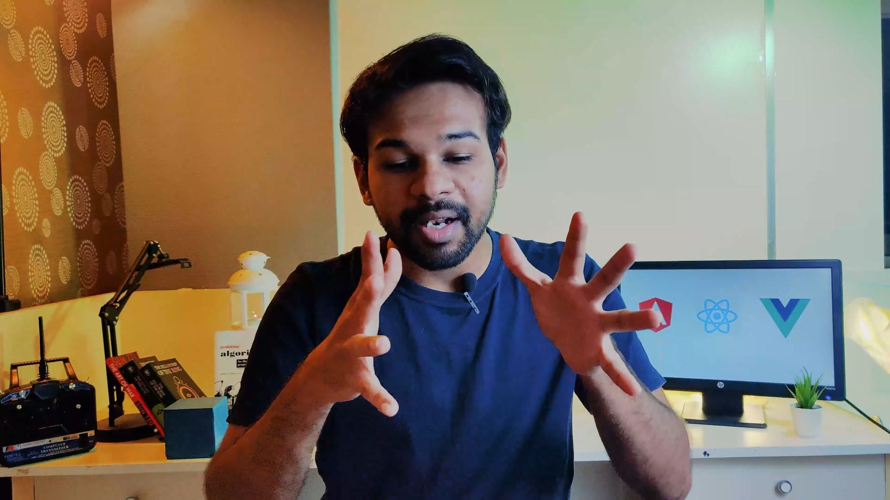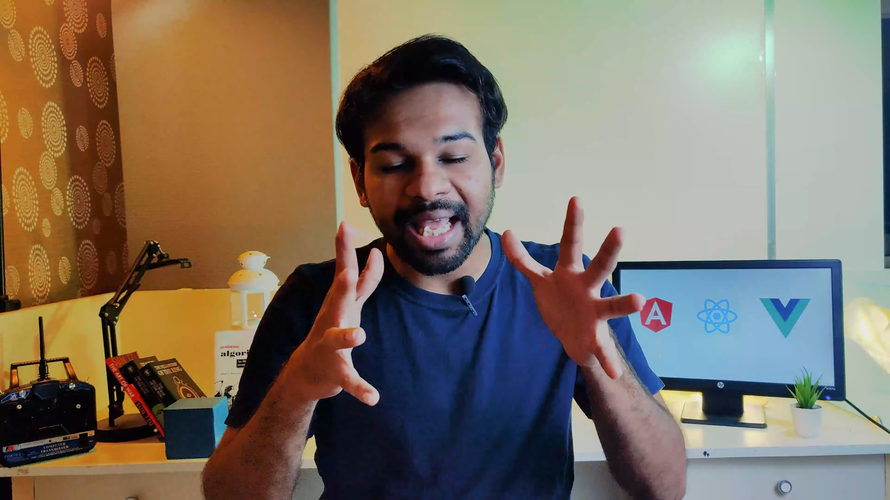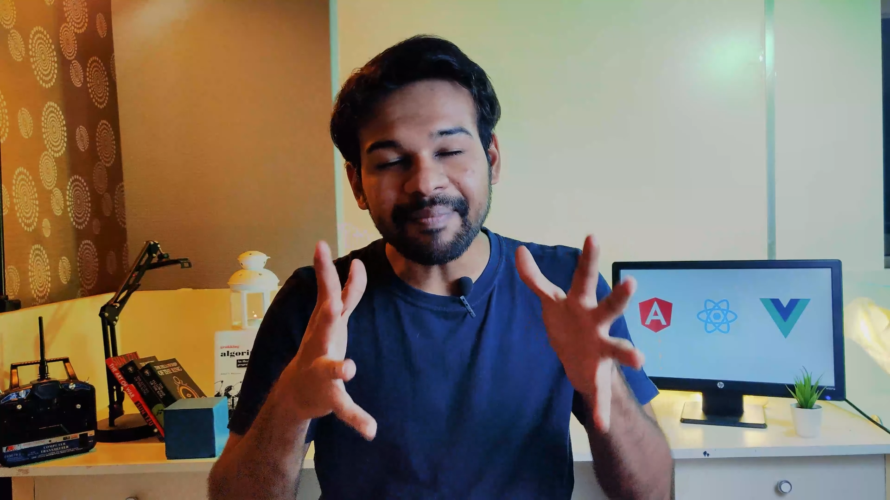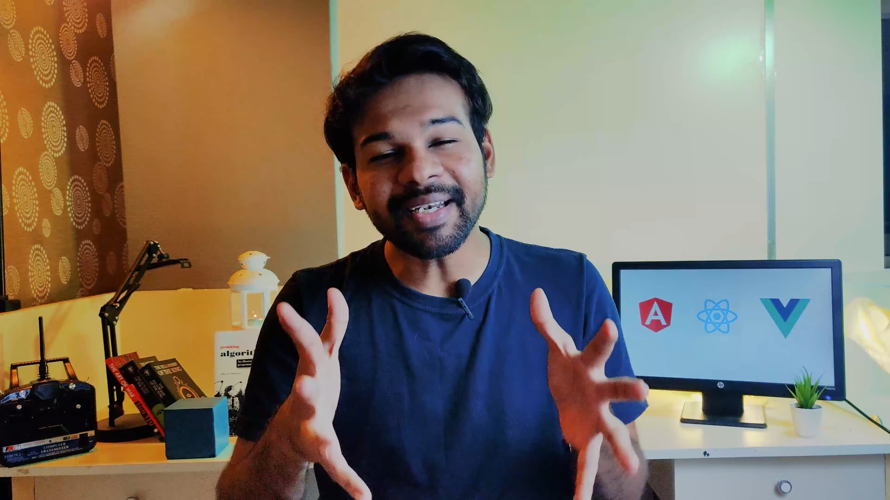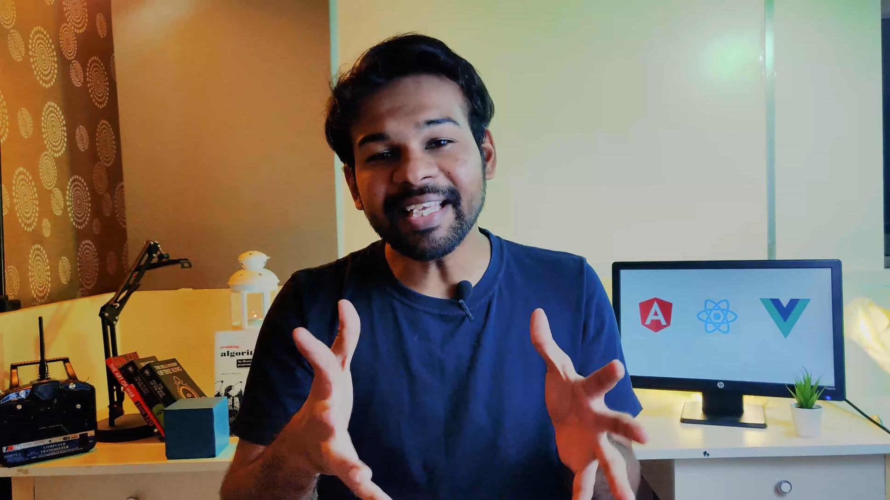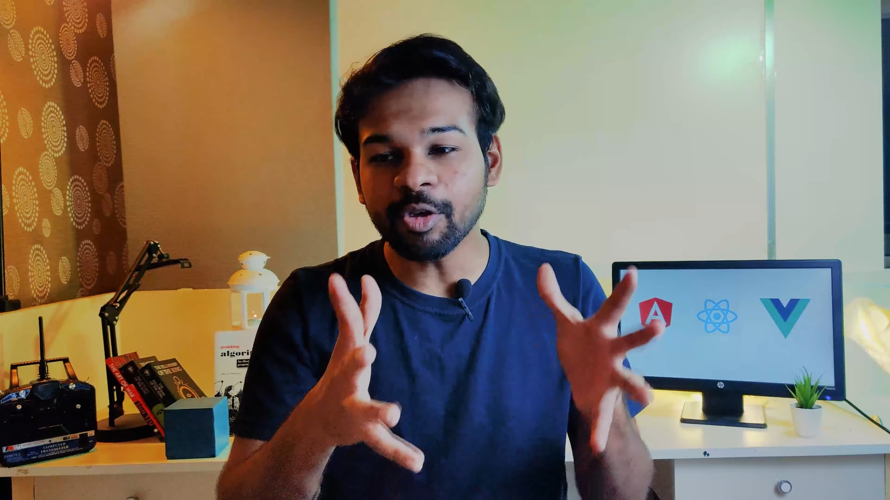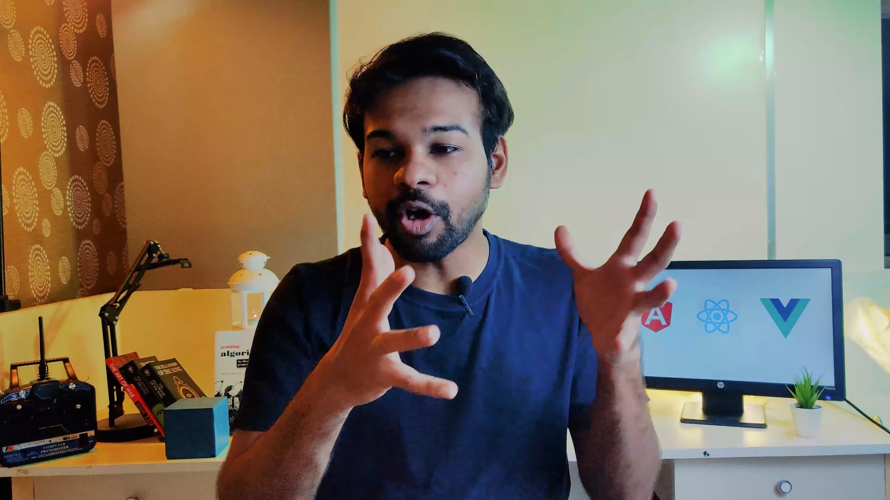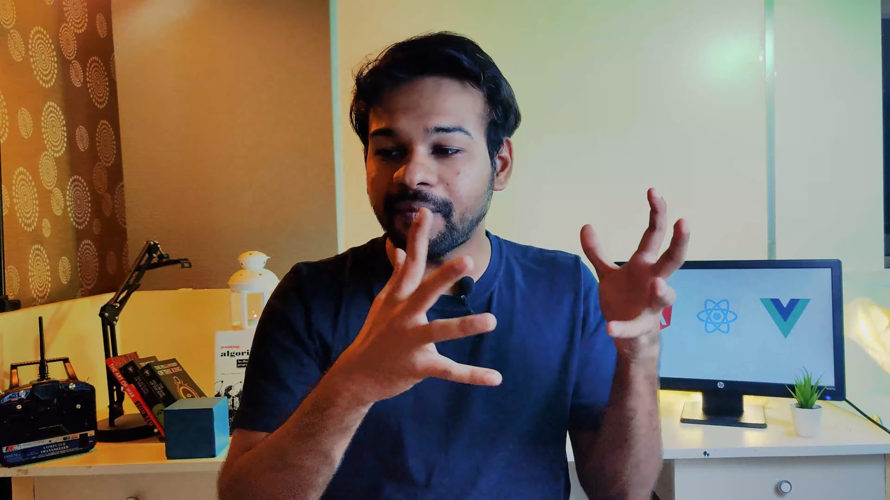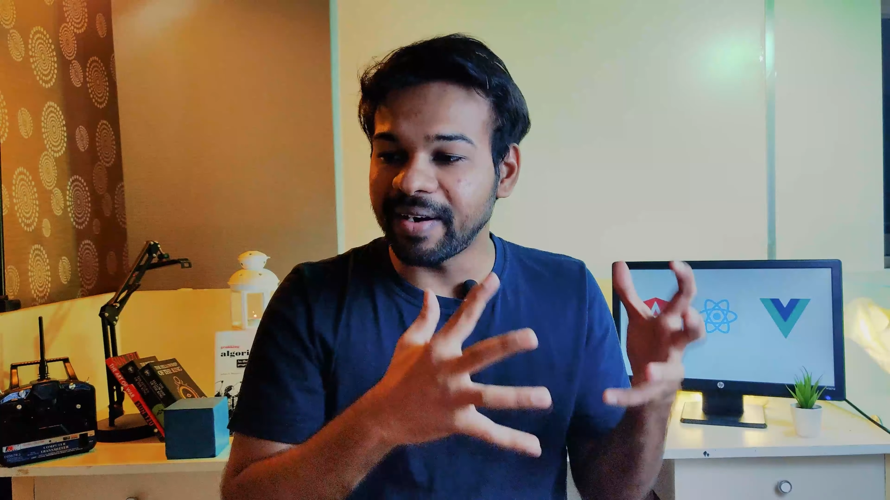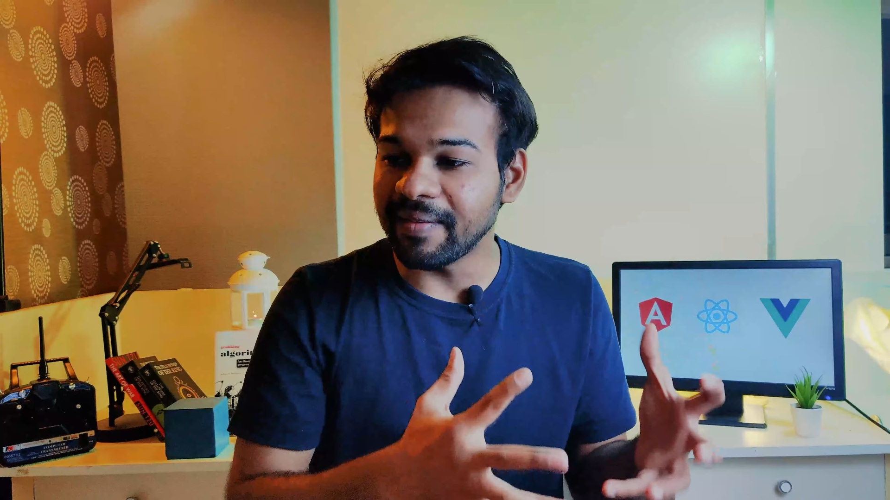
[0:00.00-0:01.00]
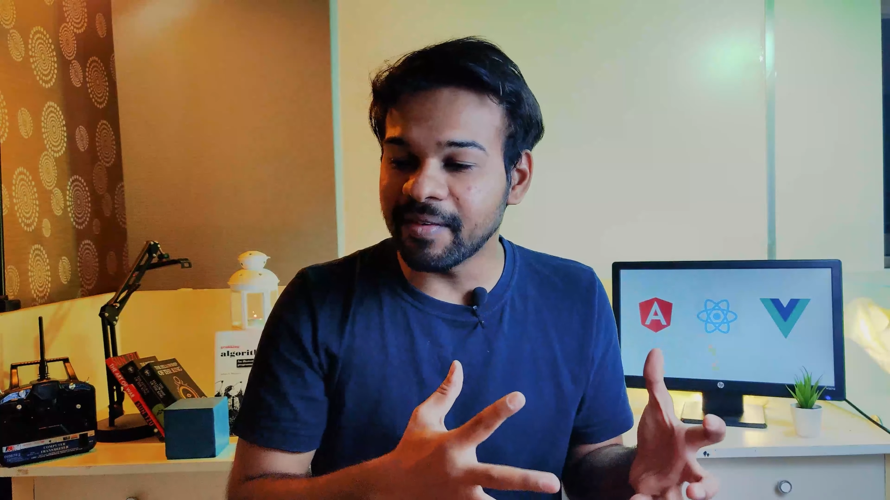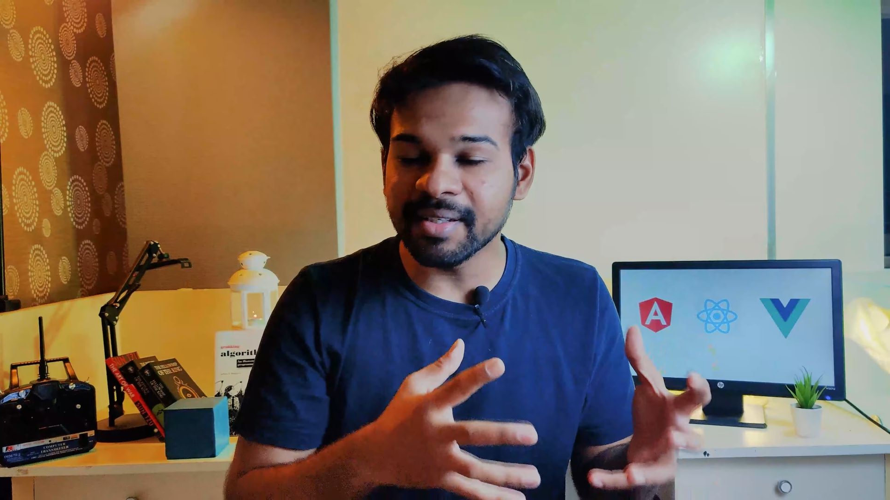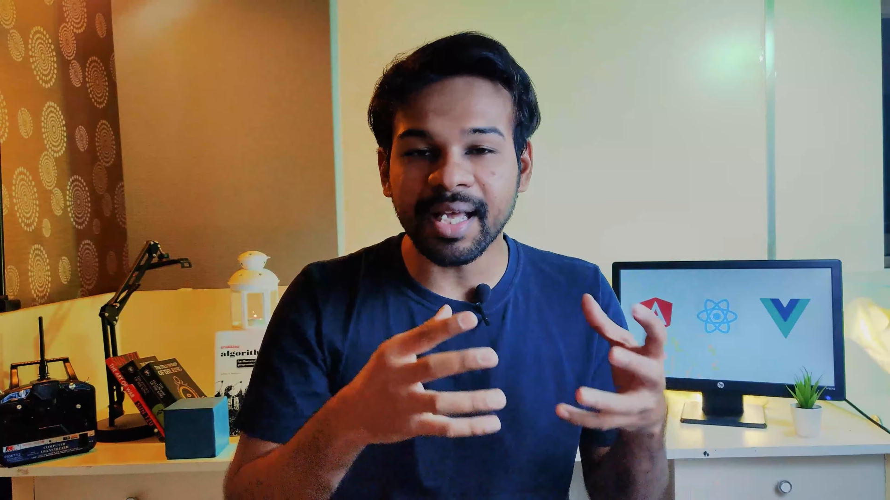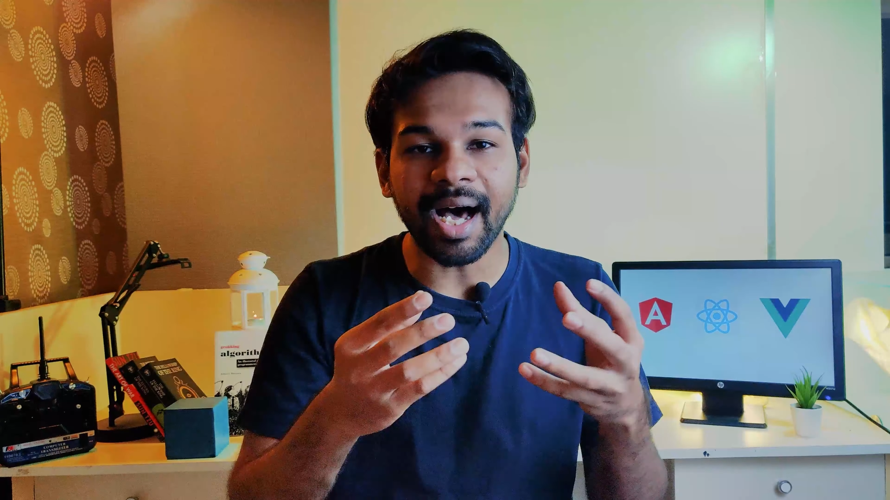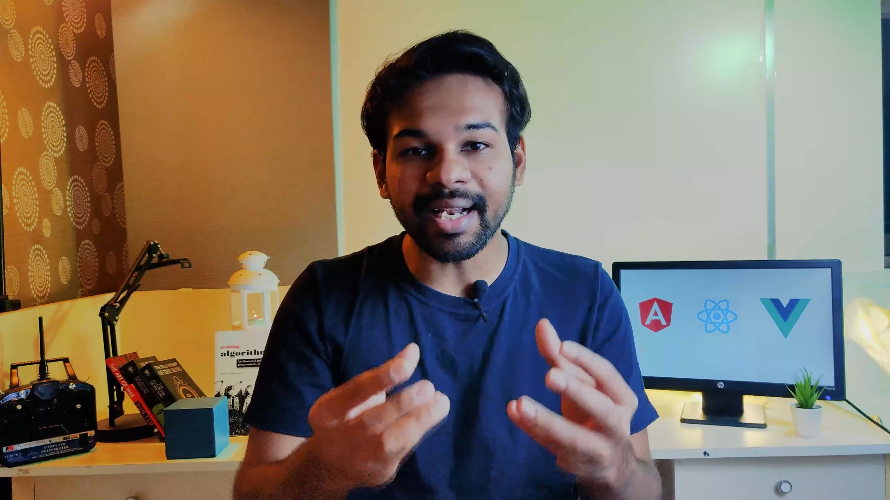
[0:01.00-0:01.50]
Libraries or
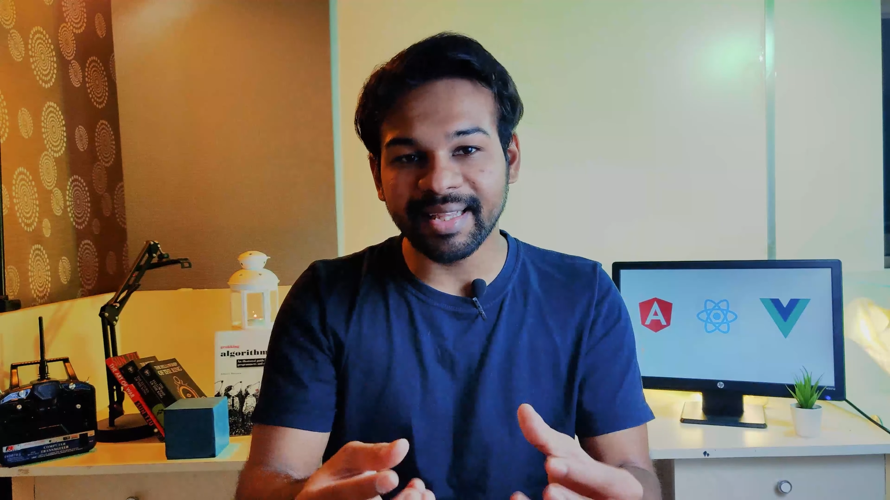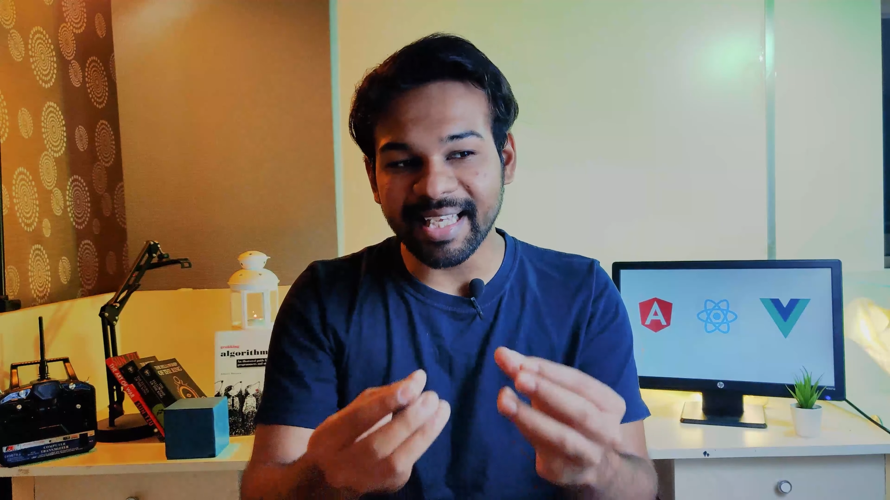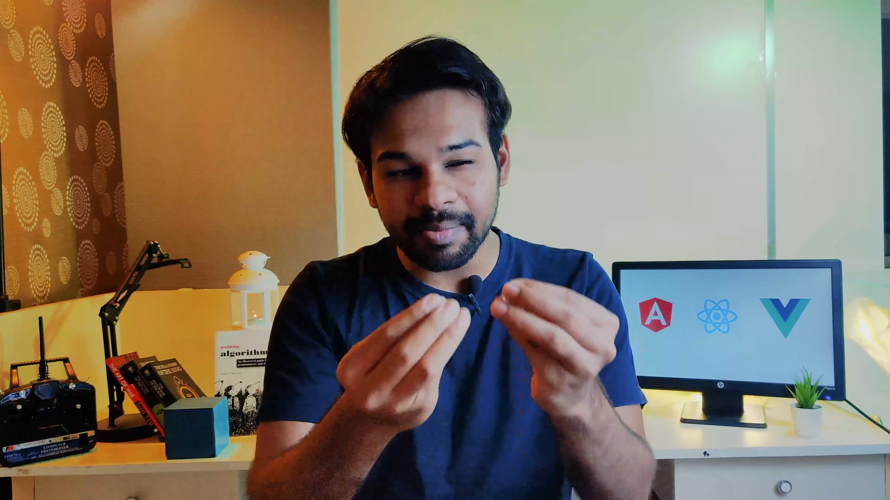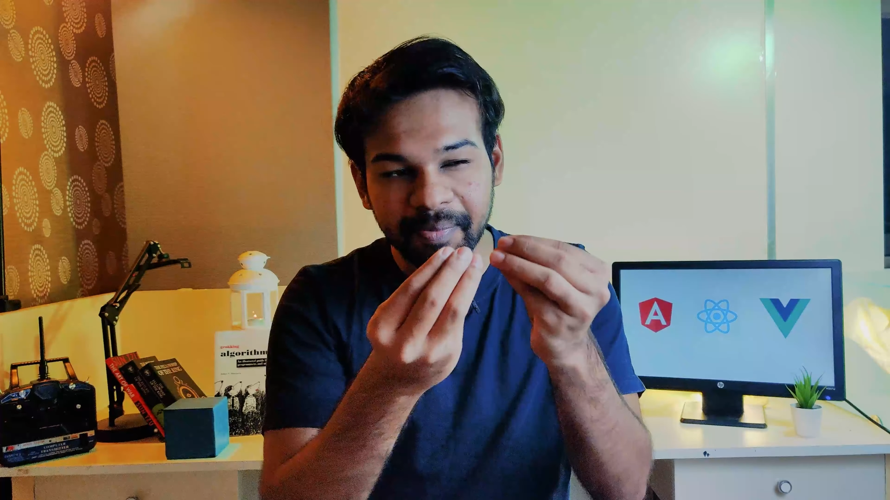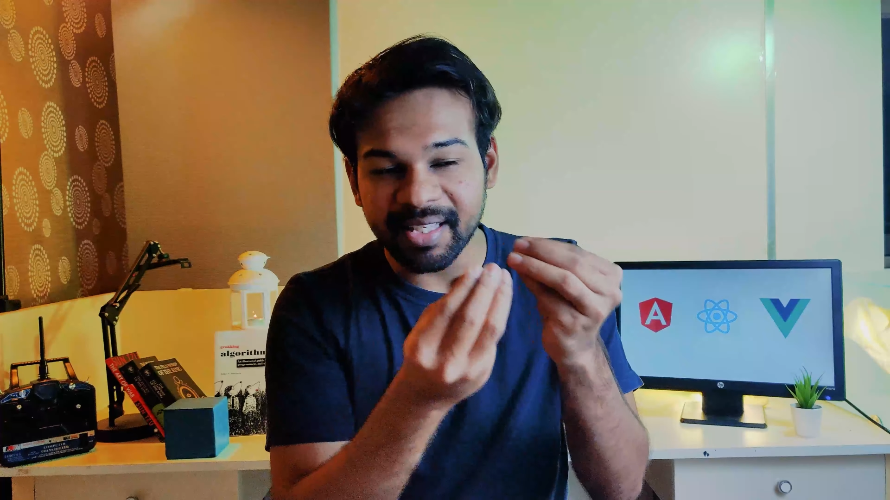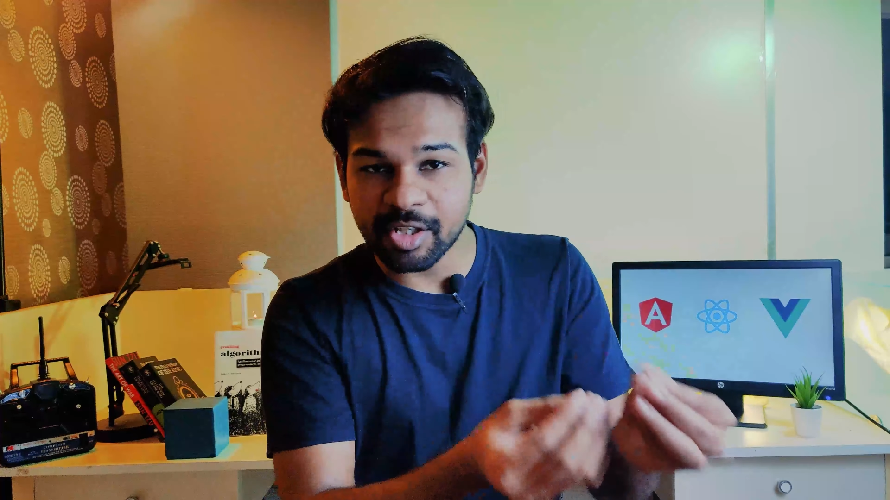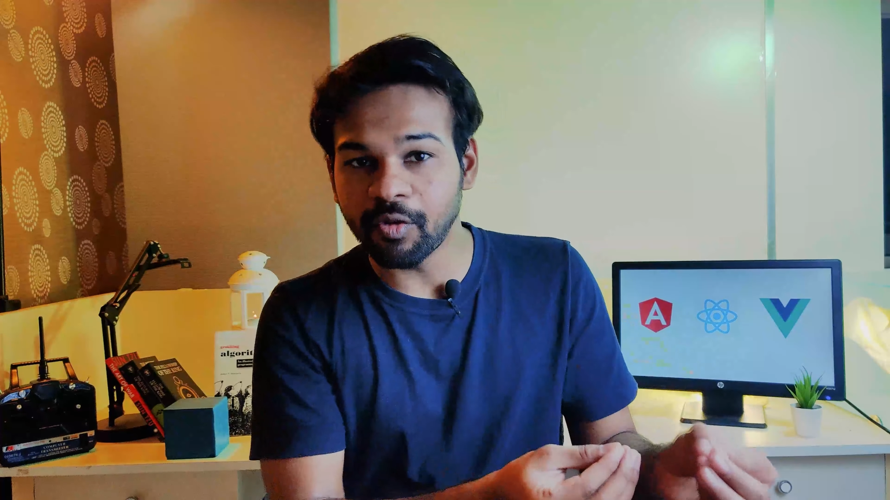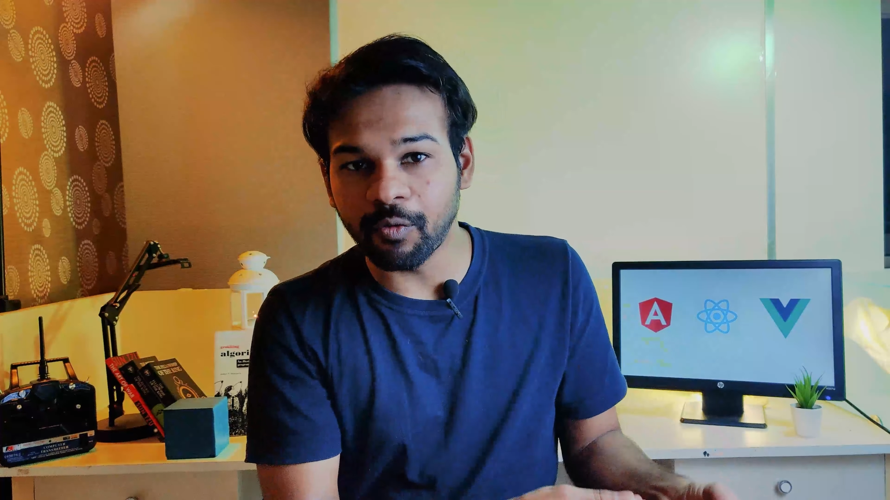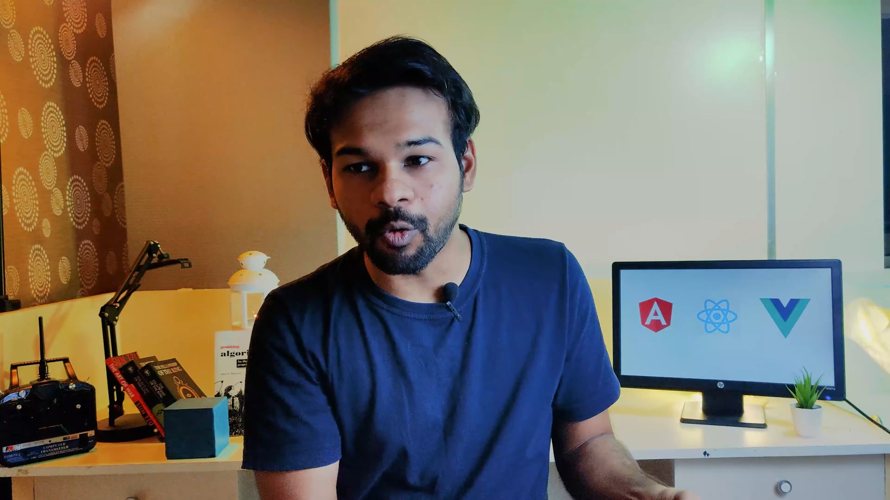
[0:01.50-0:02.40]
frameworks are these pieces of